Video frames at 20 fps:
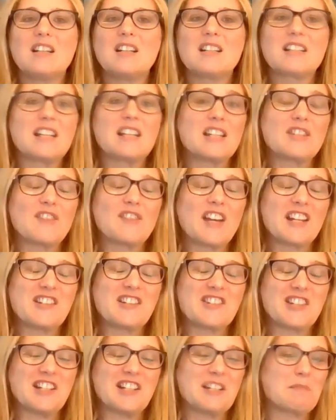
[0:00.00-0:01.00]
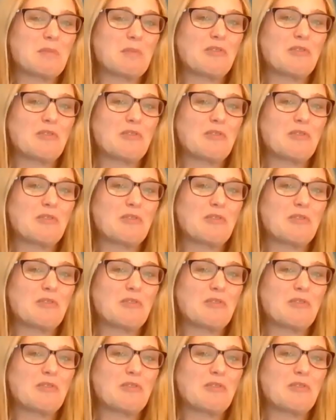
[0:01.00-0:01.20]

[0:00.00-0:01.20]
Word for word: Since then, she's